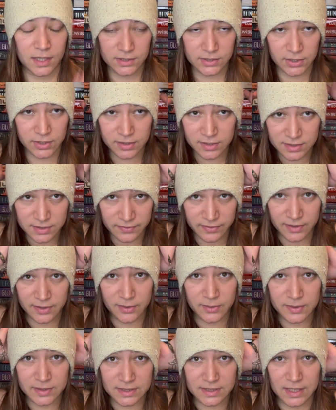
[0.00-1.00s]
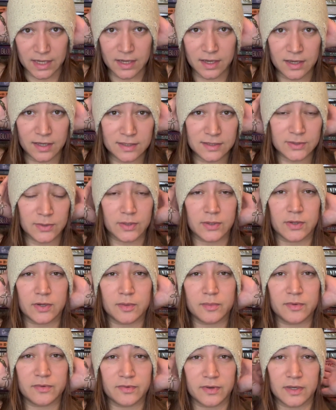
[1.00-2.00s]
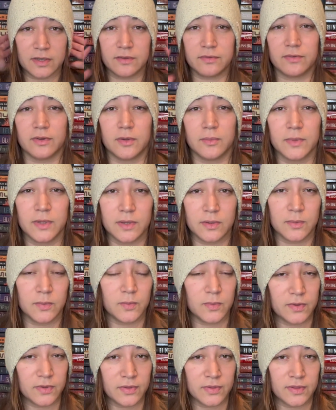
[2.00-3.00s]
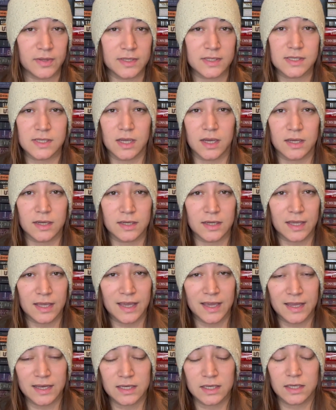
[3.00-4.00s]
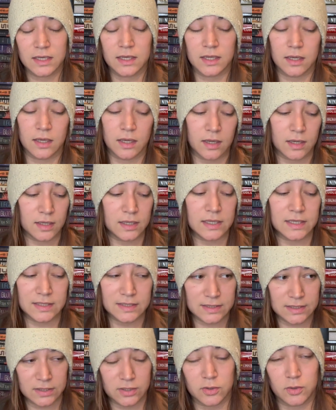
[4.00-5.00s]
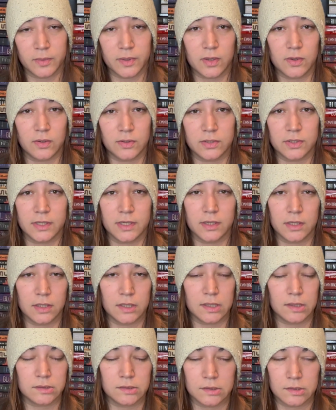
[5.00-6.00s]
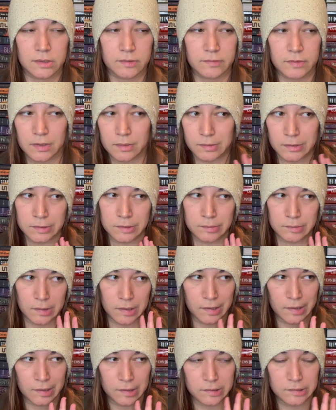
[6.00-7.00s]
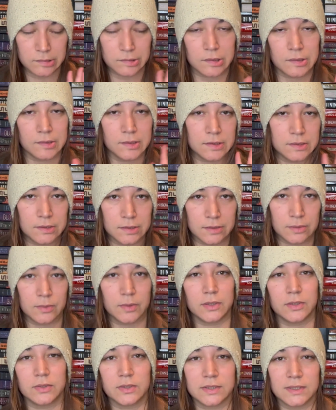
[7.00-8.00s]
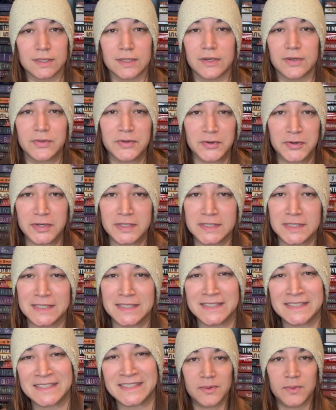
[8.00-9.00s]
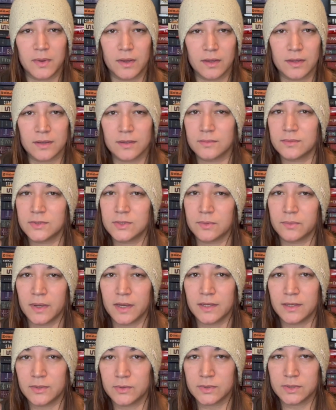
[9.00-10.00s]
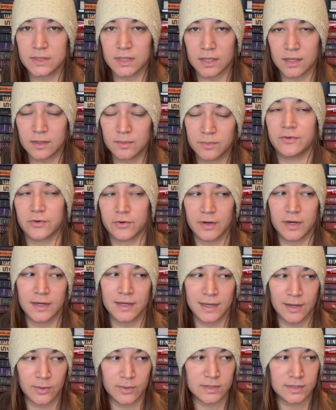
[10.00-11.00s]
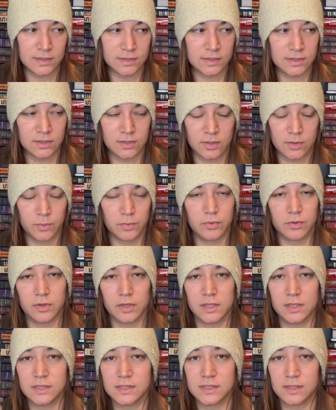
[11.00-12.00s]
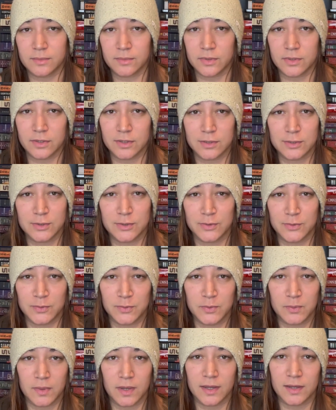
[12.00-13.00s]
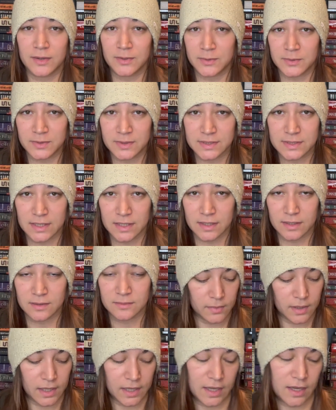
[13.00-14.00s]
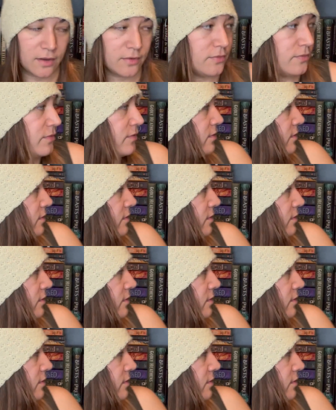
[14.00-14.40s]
started this video with this hat on, so I thought it'd be fun to film it with this on again. It is a little bit colder here. I also have not washed my hair, so I didn't want you to see all the greasiness. Welcome to my new setup. For right now, it does look pretty similar to my old setup. I have